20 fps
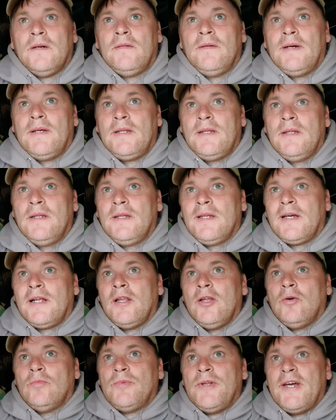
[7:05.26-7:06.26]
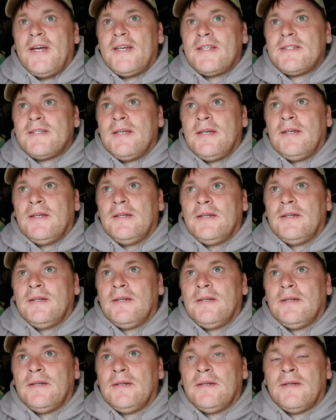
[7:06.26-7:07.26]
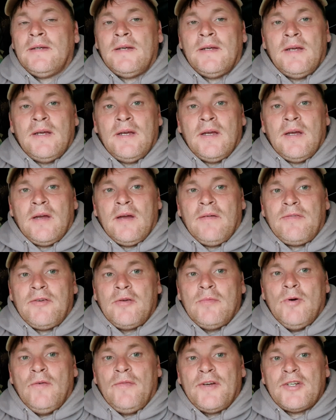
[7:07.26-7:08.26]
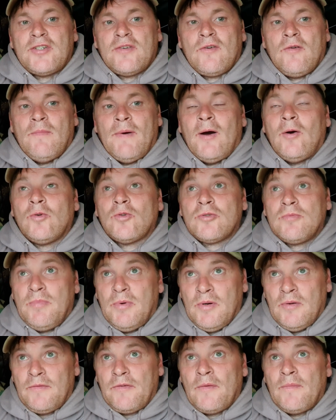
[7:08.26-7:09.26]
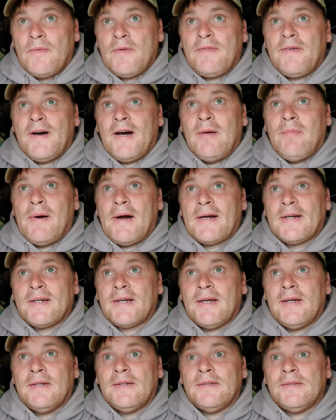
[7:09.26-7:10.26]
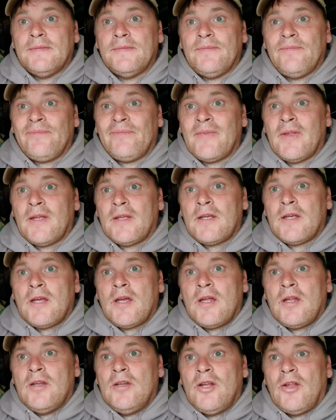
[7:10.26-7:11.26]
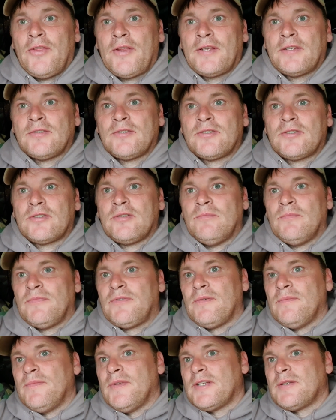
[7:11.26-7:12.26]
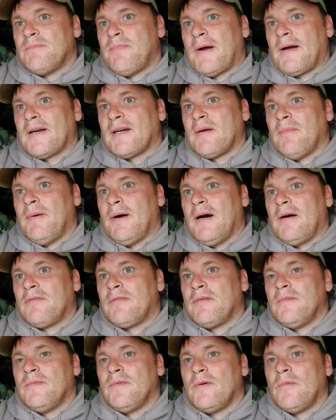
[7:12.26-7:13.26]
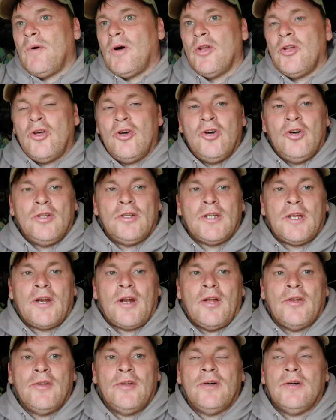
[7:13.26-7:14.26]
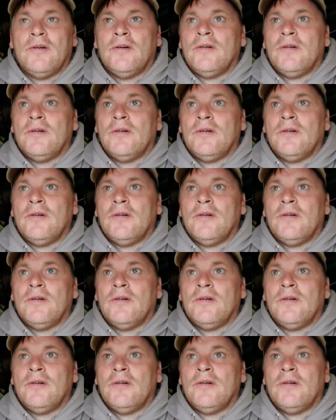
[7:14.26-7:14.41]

Well, little update. A few more fish will come out, but from the far bank. Nothing's come from this bank apart from the one earlier on